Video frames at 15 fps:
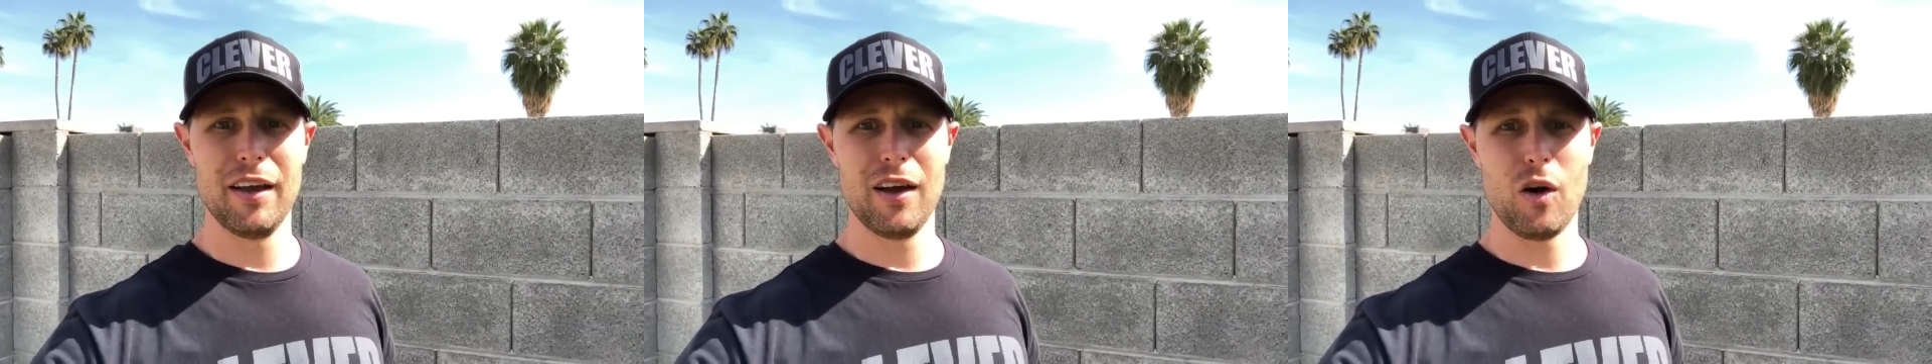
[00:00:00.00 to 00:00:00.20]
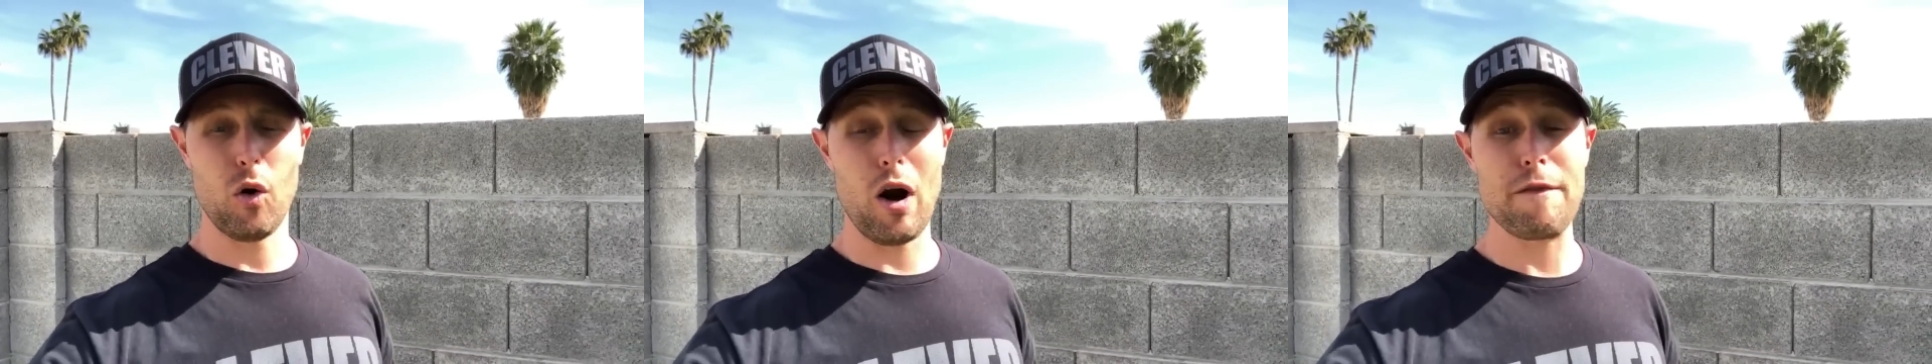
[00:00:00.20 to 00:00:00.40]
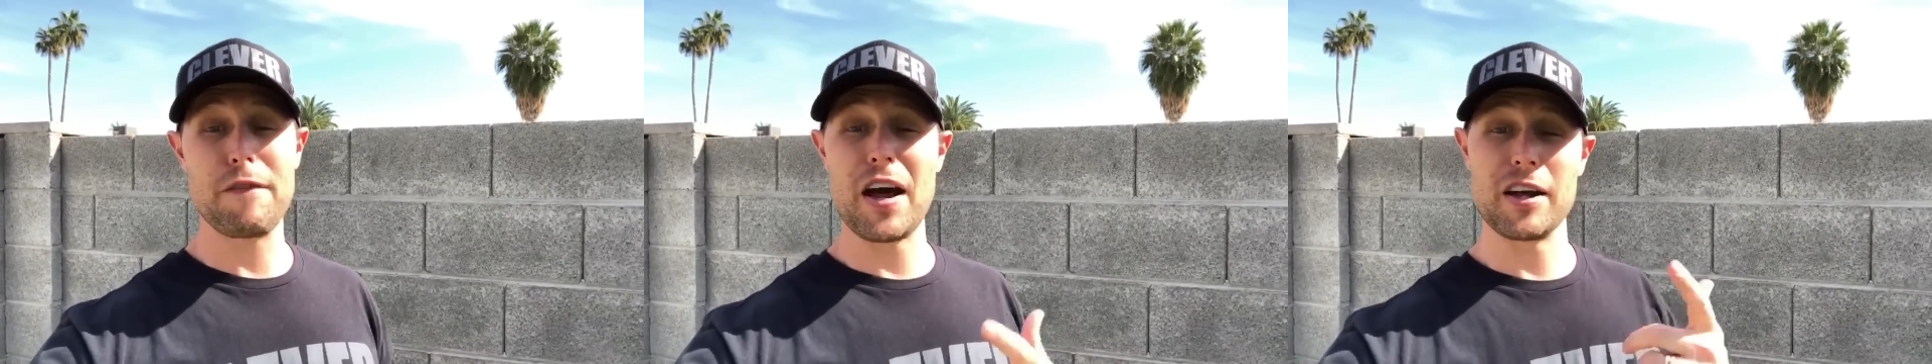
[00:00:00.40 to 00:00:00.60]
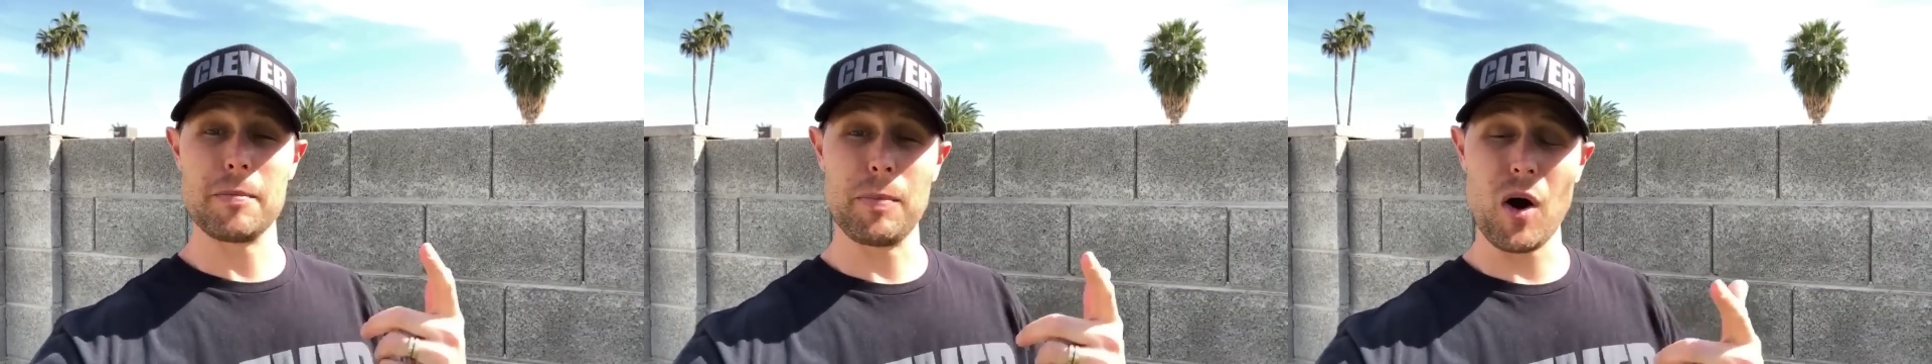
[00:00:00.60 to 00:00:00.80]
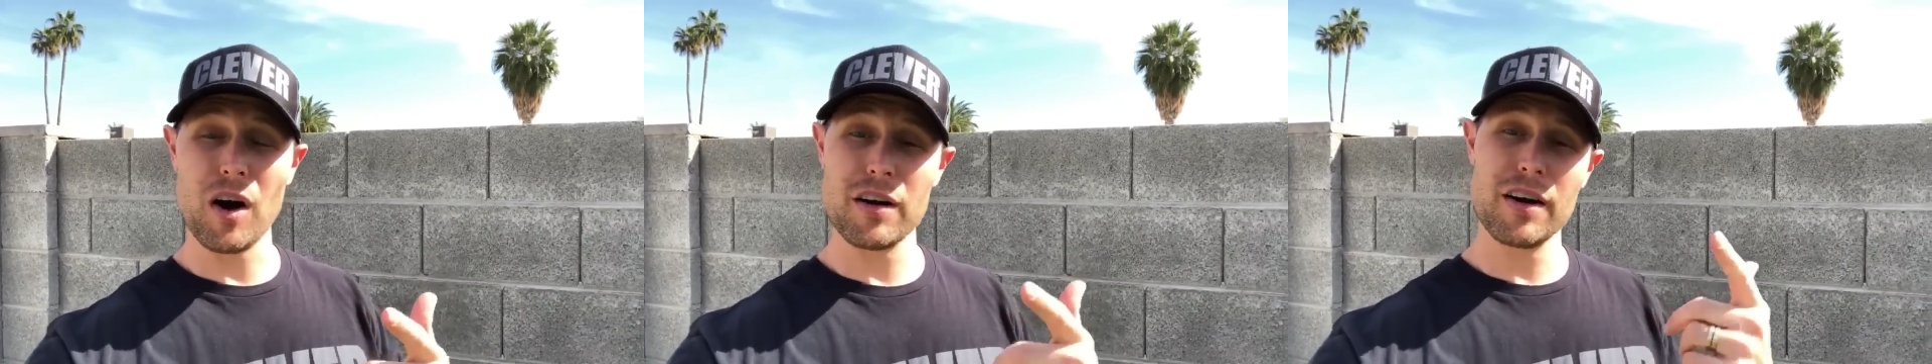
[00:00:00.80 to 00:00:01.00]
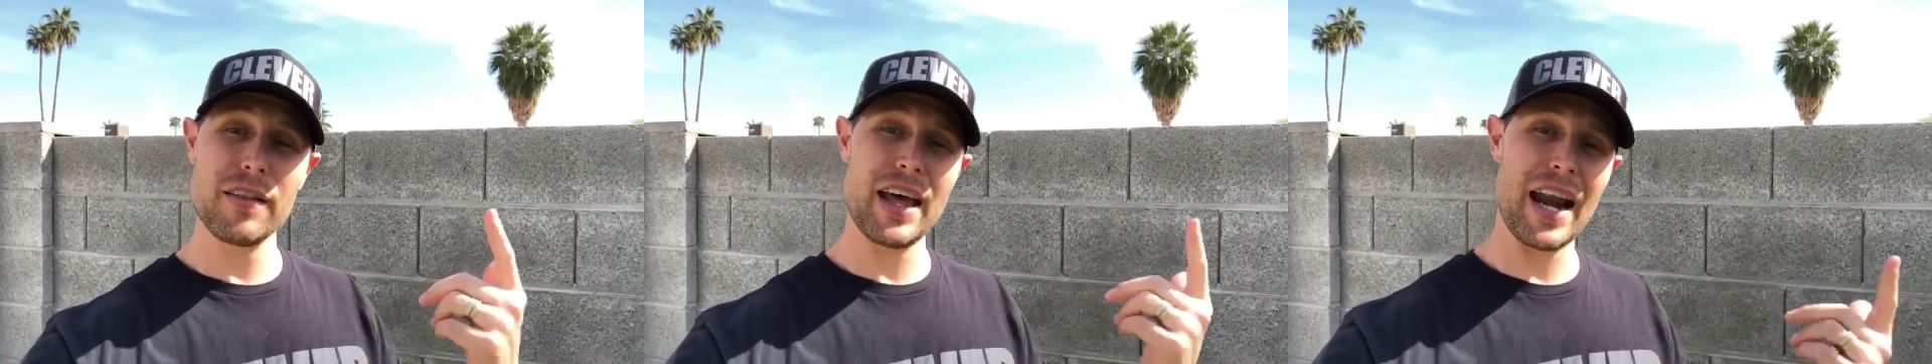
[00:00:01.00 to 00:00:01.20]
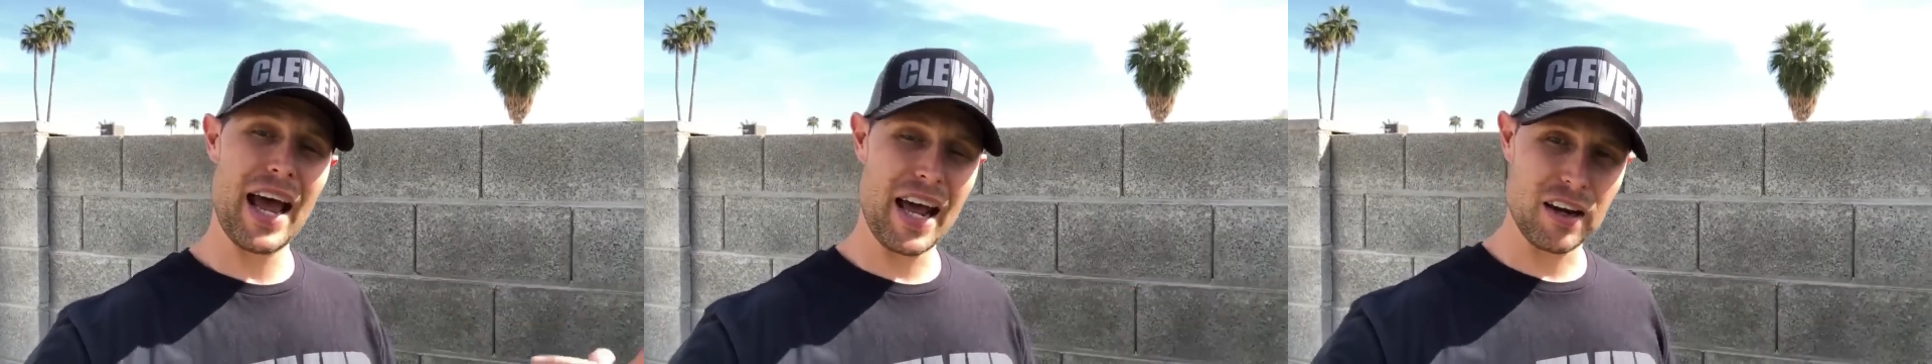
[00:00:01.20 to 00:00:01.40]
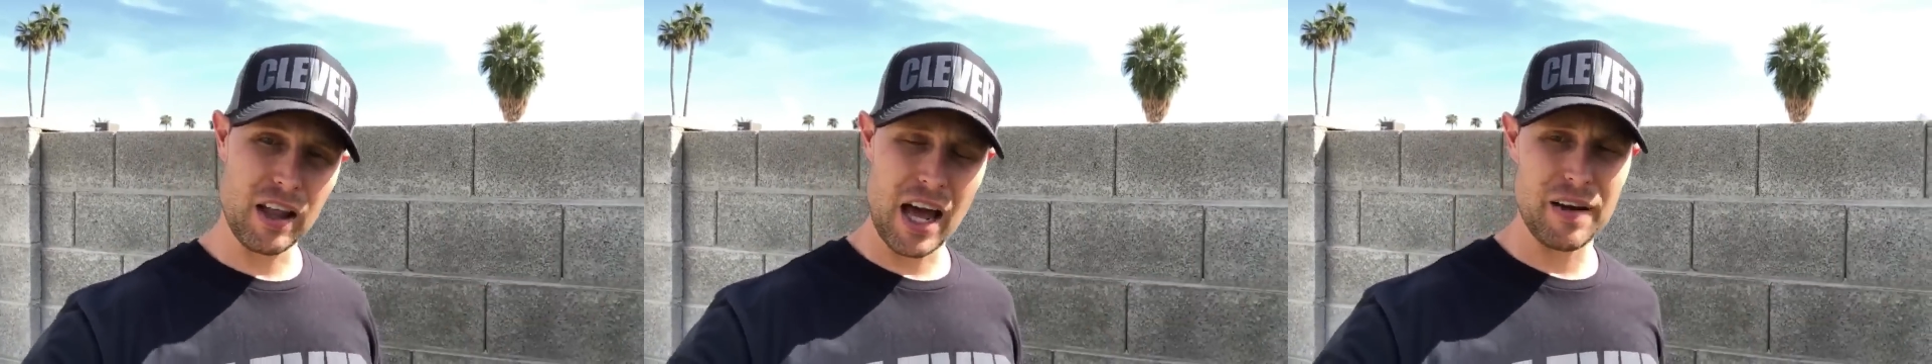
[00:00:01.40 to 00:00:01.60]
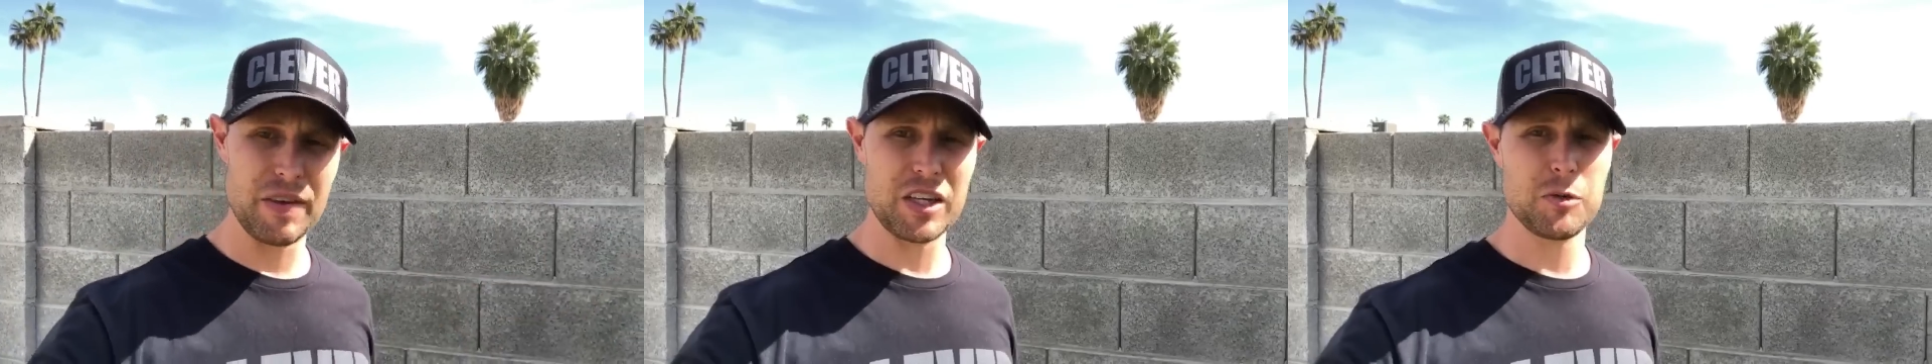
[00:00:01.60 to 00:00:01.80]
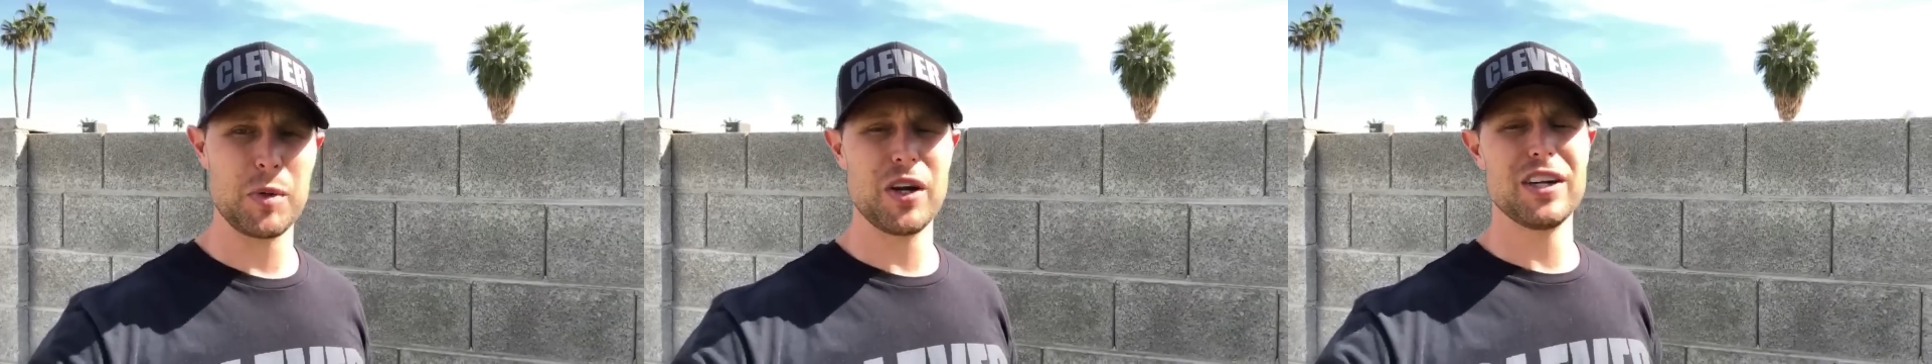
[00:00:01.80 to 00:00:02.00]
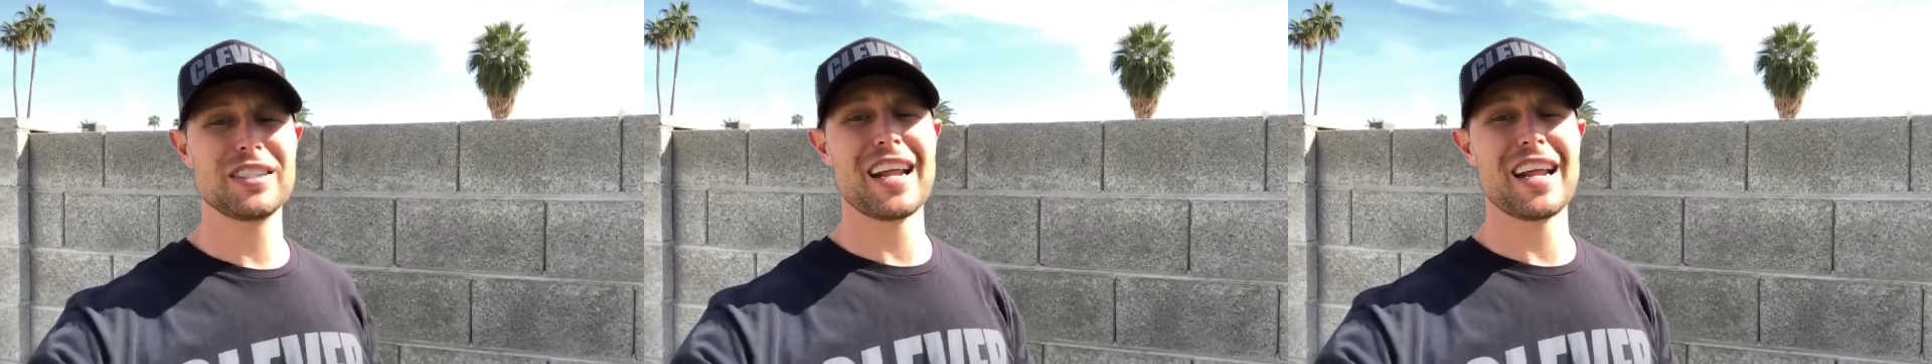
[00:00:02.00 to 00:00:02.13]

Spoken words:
Or I found a partner that had a lot of experience